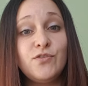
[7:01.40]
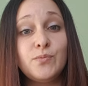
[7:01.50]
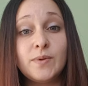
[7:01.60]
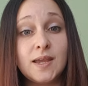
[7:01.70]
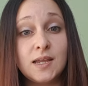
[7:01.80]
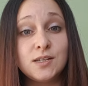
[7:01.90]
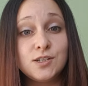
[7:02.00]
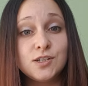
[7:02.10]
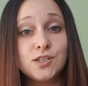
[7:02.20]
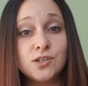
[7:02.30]
for me
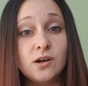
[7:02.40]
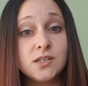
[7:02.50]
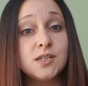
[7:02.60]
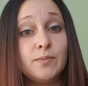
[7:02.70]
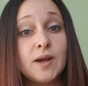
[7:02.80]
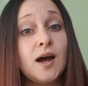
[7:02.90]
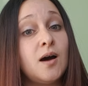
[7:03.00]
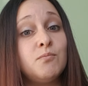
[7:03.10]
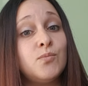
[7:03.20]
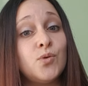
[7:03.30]
to start to
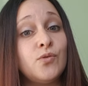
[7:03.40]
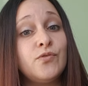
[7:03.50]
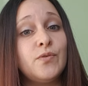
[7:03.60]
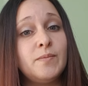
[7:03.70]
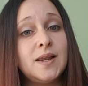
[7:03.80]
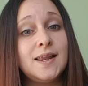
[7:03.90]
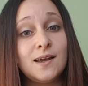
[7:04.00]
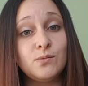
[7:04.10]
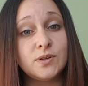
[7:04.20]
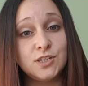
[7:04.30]
become more
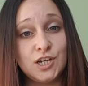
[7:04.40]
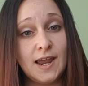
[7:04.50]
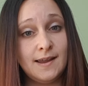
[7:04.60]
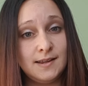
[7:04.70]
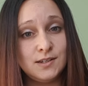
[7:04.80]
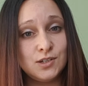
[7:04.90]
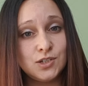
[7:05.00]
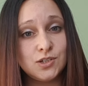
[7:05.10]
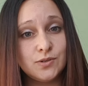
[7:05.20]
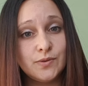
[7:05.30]
familiar with change,